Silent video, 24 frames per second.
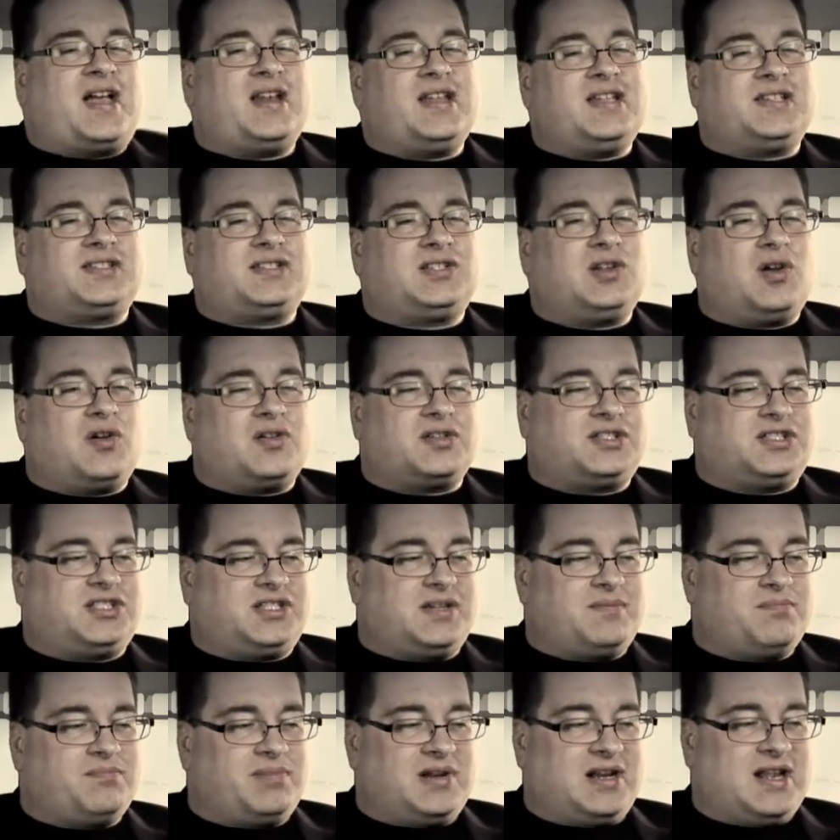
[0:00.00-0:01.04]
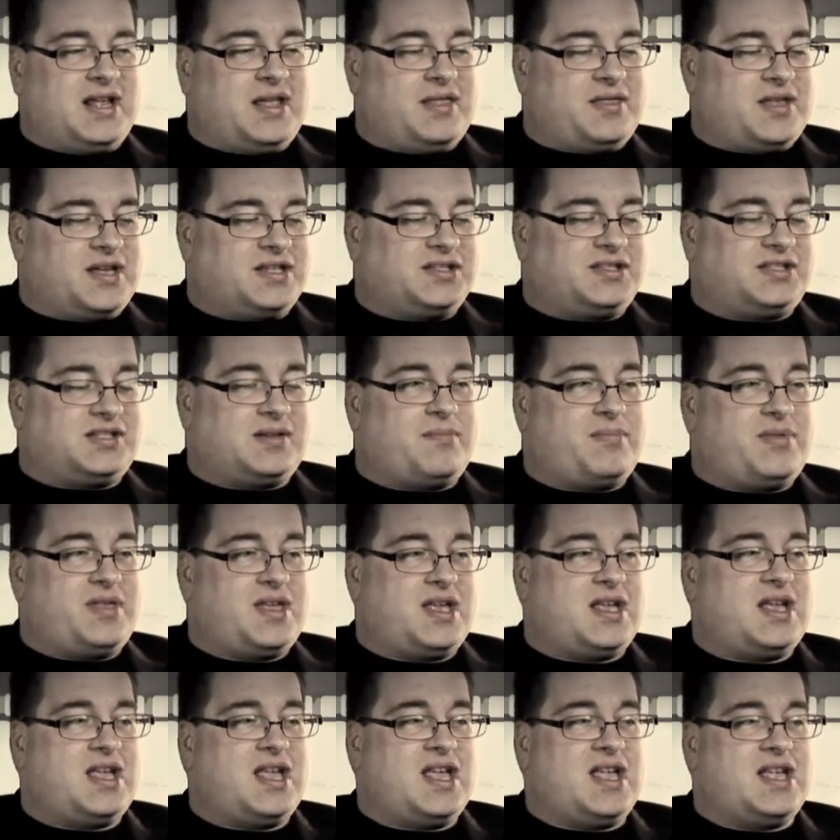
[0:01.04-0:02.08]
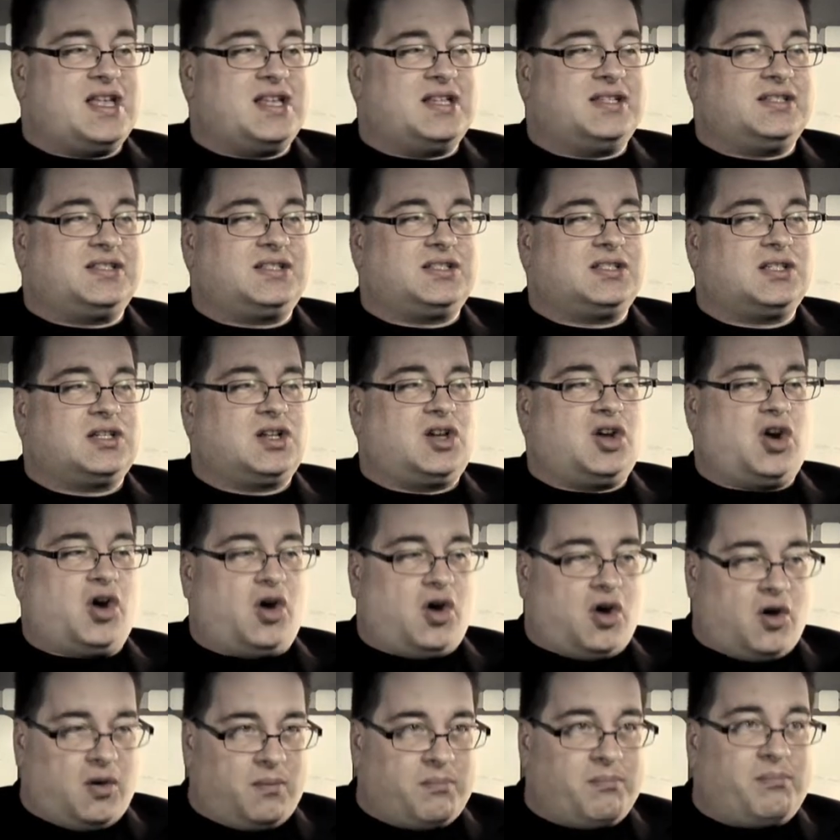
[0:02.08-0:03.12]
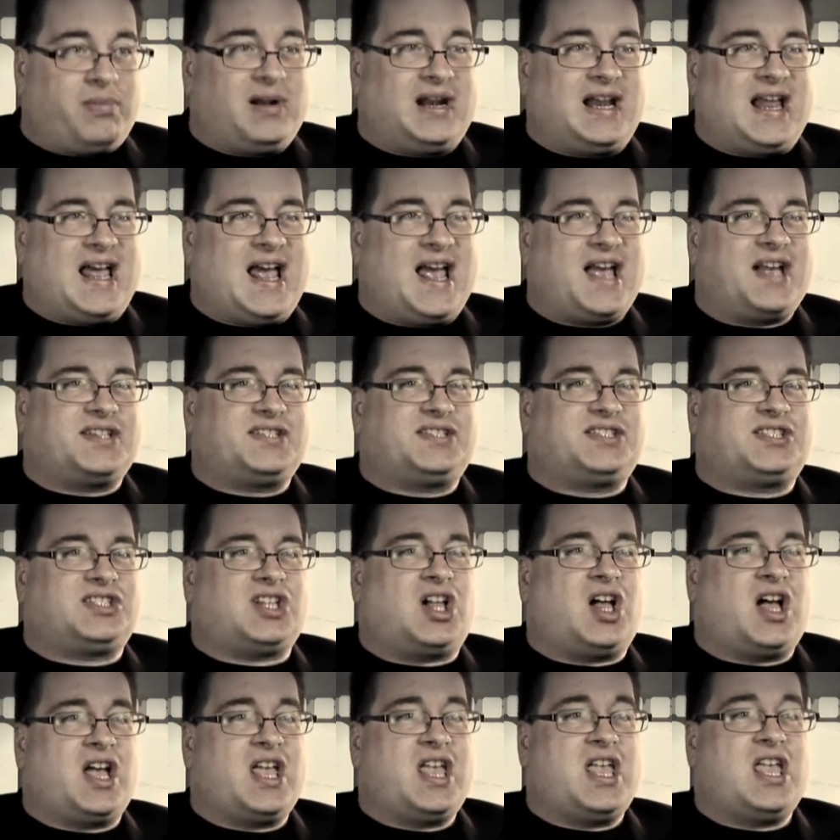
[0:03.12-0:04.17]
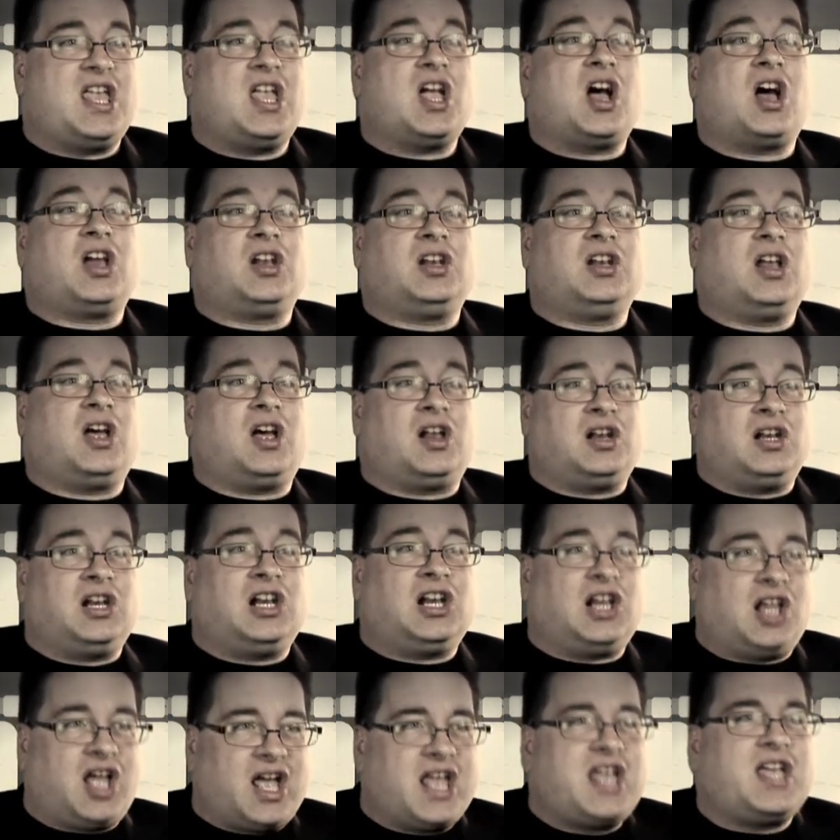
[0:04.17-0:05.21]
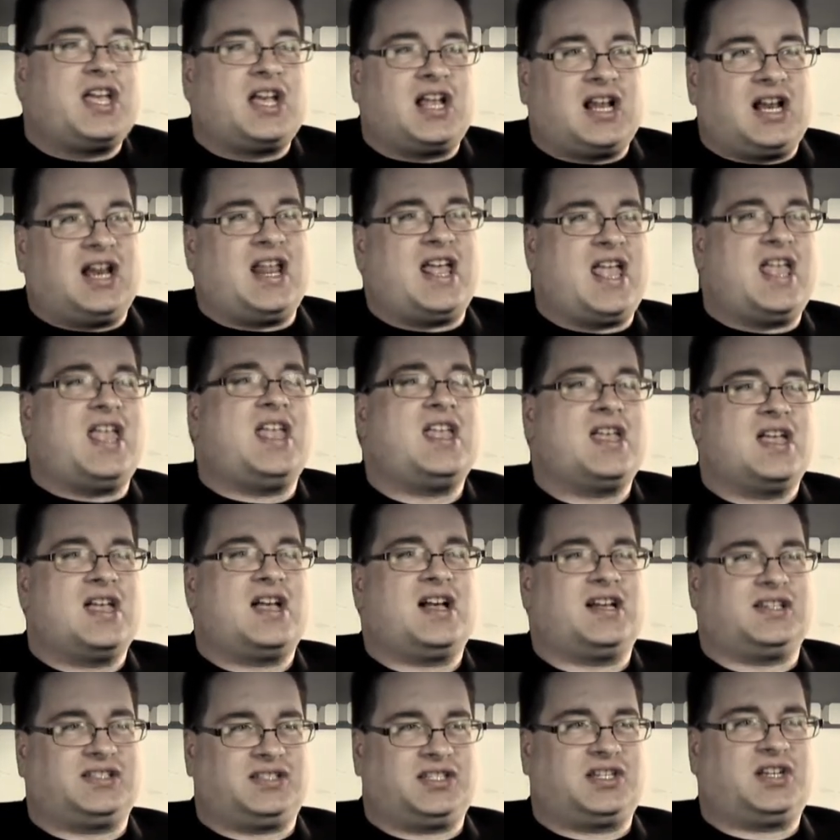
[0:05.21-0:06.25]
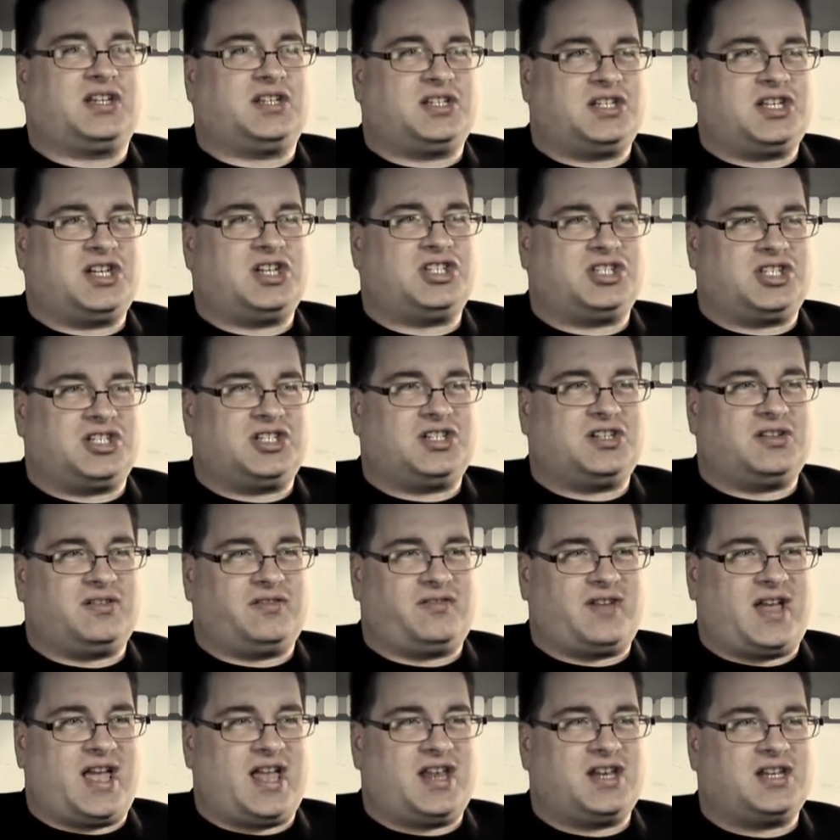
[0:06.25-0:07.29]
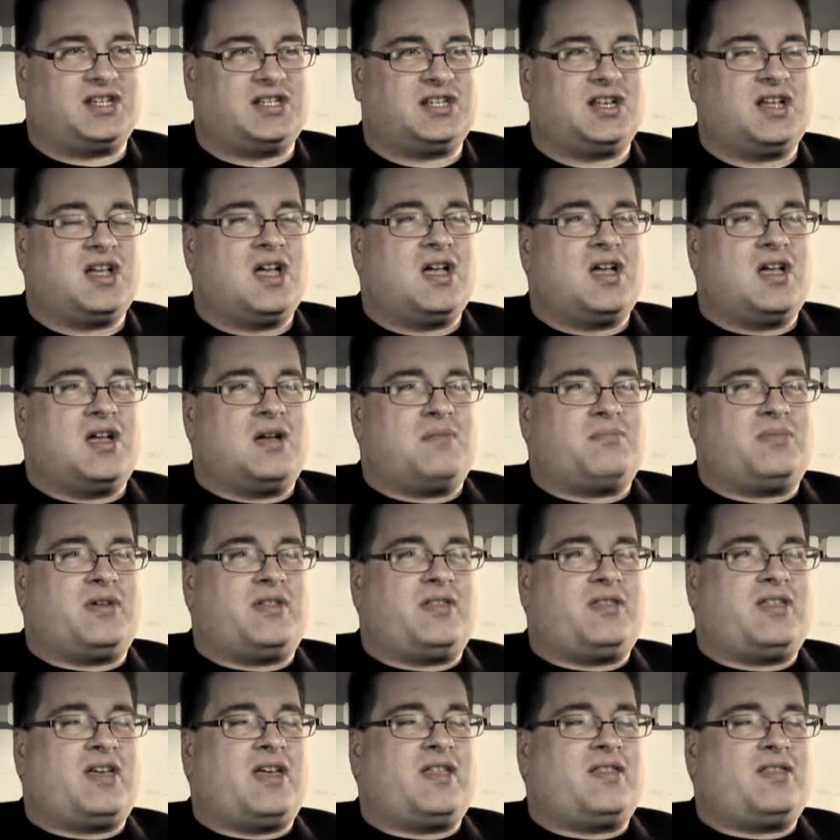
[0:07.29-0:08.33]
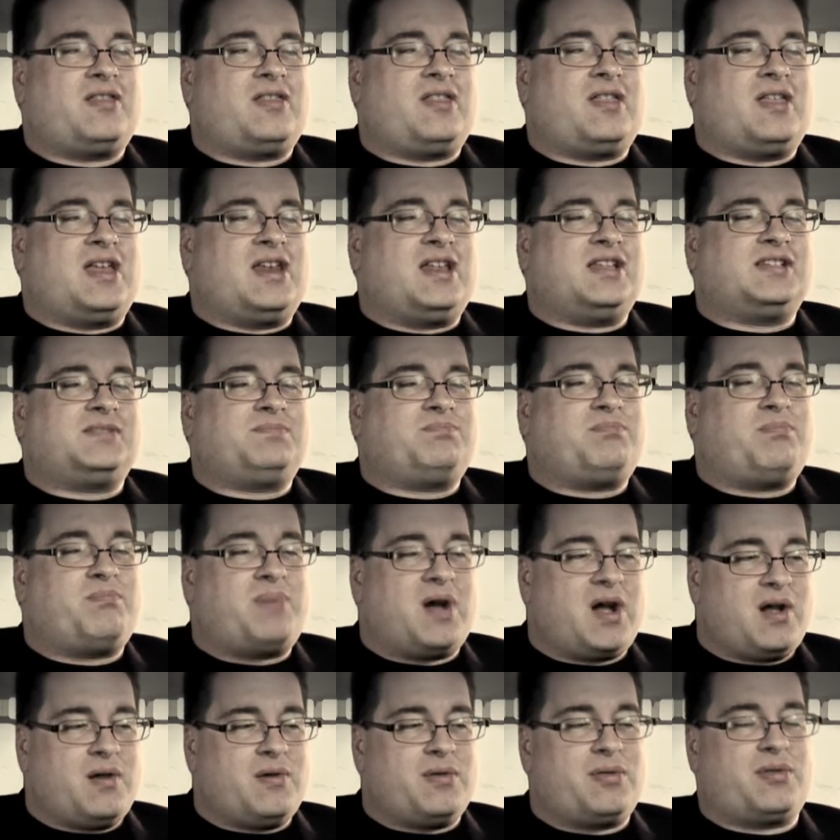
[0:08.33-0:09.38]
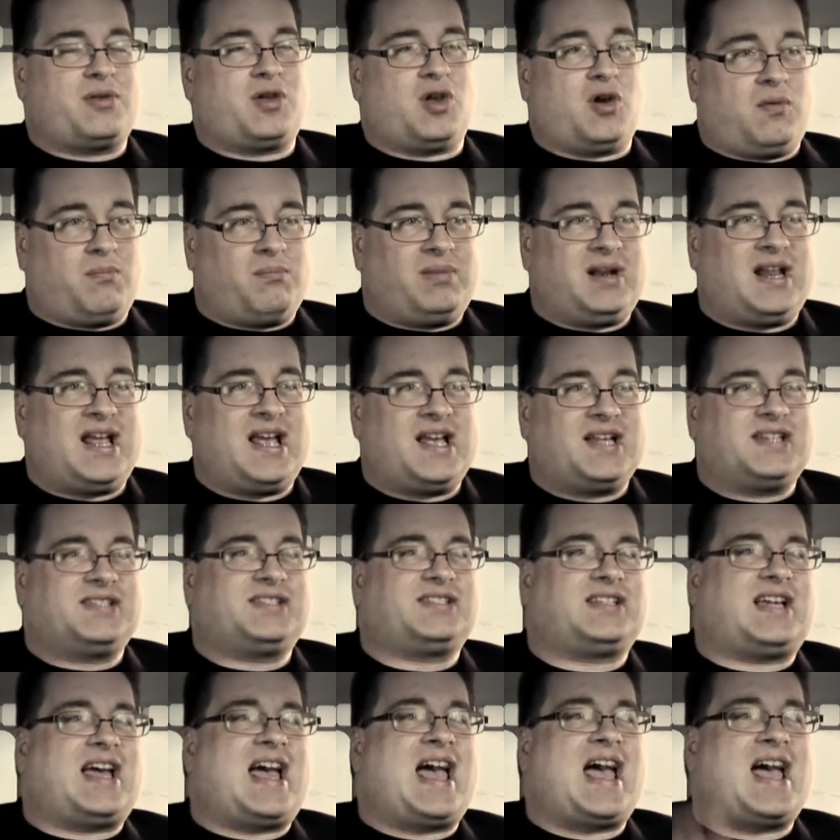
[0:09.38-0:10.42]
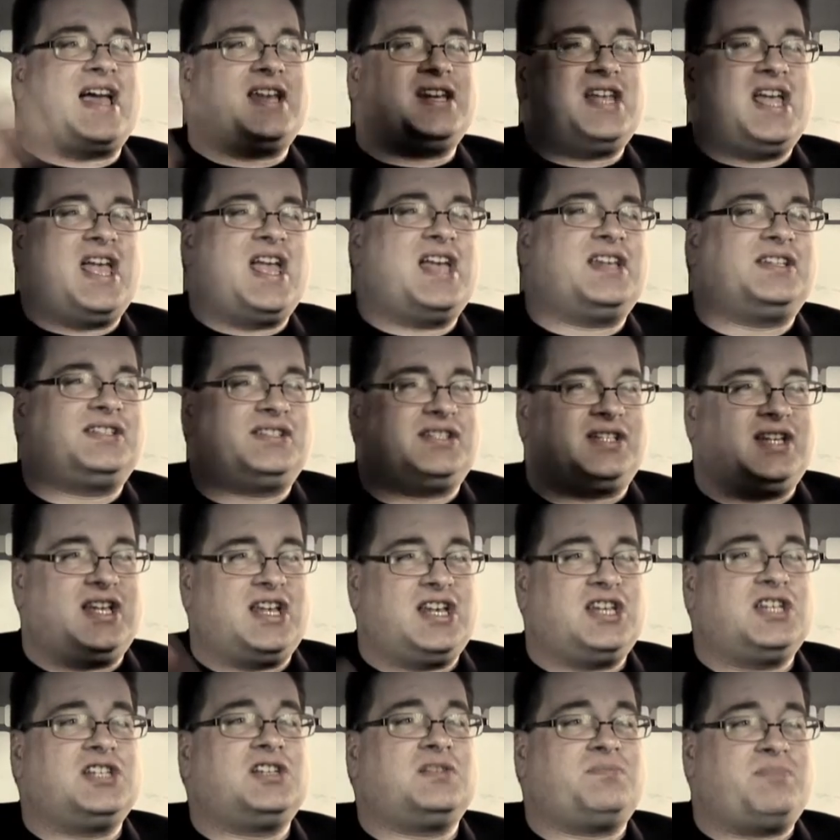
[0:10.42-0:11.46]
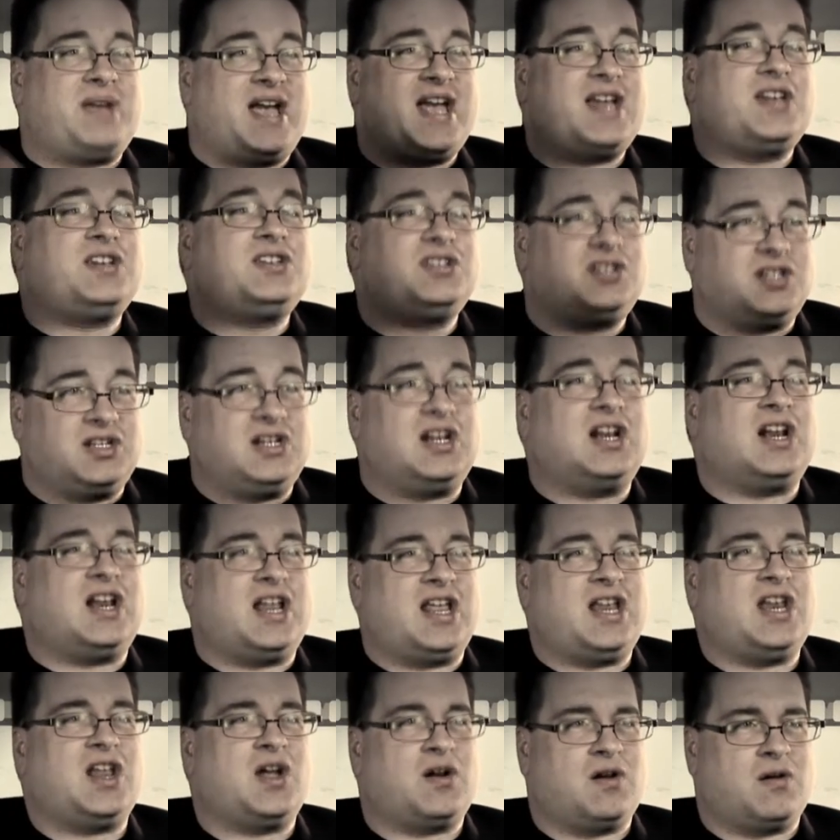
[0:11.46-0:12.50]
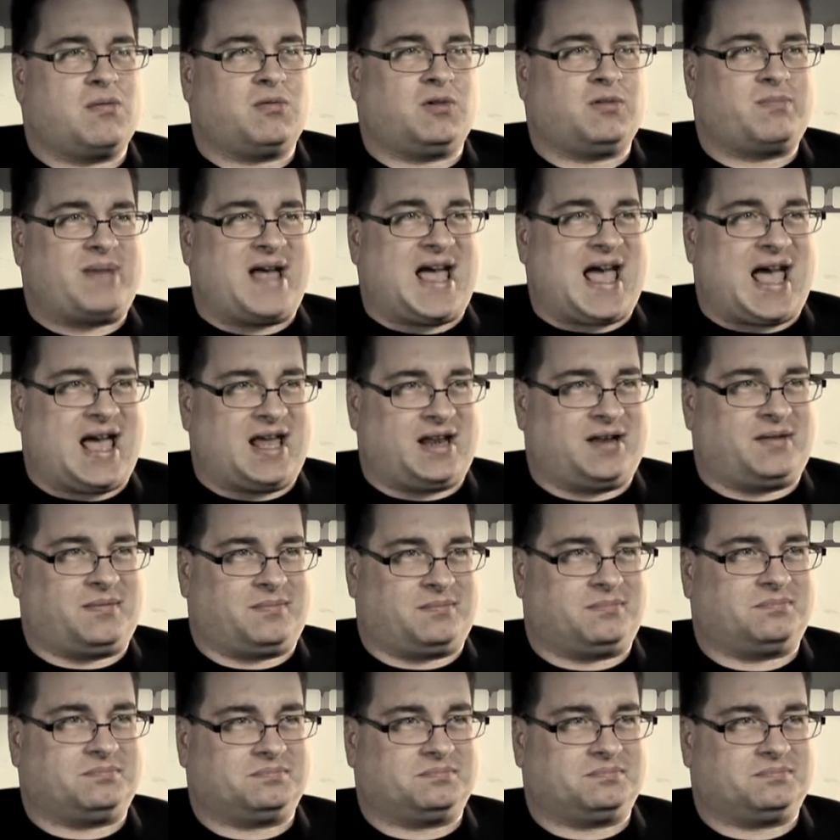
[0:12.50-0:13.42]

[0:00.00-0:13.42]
And it's not simply that something is complex, i.e. unlikely as a contingent event, but that it is both complex and hits an independently knowable pattern.